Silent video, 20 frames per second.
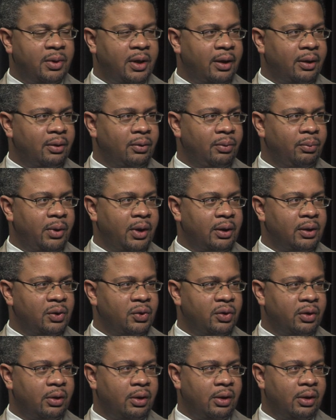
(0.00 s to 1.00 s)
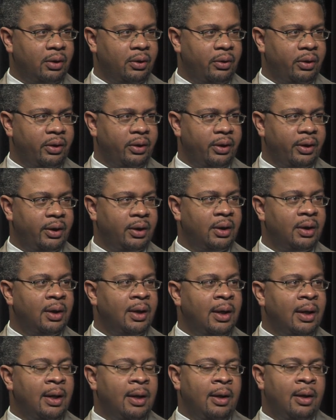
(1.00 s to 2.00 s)
back in the Chicago area,
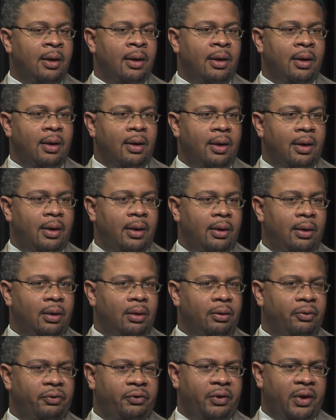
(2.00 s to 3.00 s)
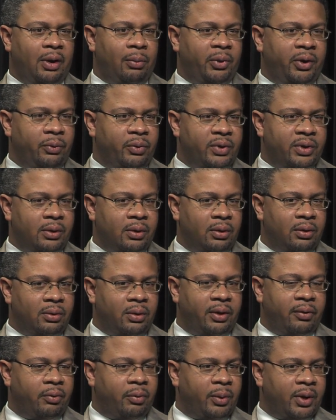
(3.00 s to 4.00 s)
and her family
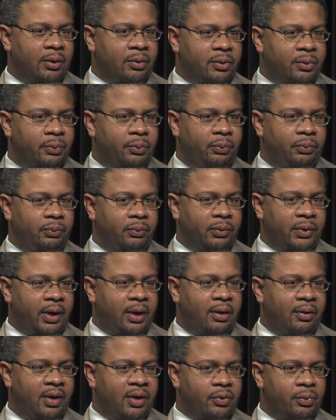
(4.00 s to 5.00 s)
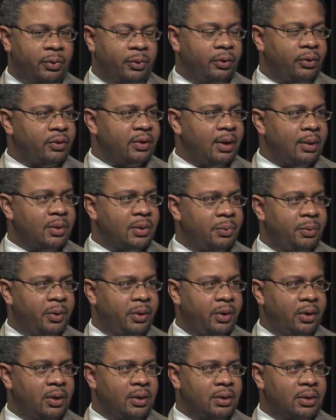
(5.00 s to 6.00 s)
everybody was kind of entrepreneurial type
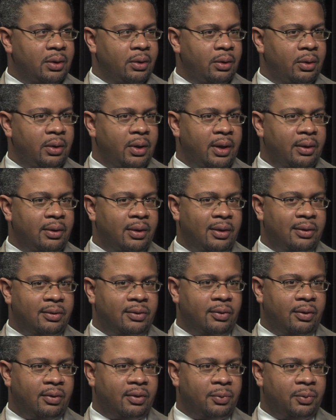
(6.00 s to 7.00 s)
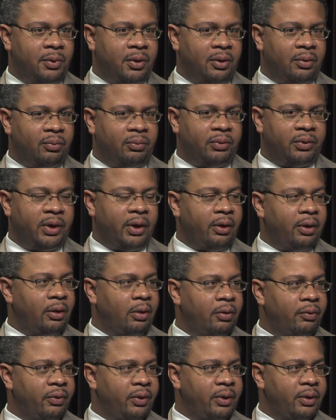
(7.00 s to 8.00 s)
spirit, and so that sort of spirit carried
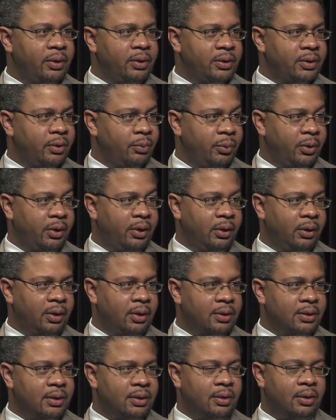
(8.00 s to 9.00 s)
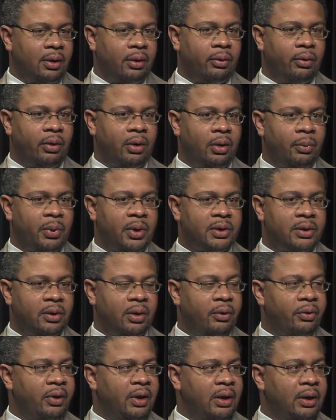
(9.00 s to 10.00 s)
over into me. As I started growing up, I
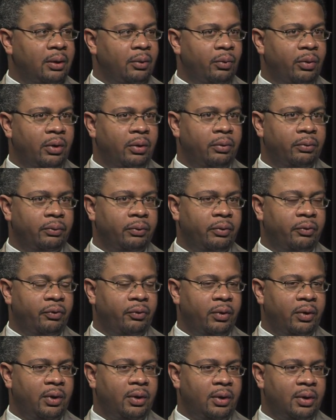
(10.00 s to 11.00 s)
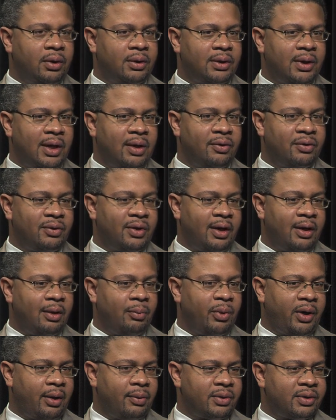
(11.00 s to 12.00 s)
started thinking, well, it sounds
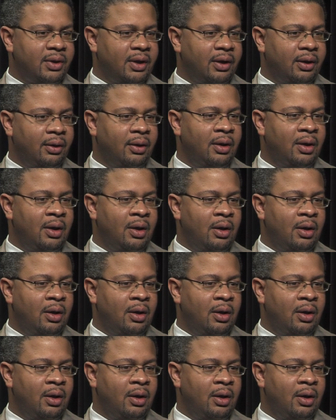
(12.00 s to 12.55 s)
odd, but I was thinking,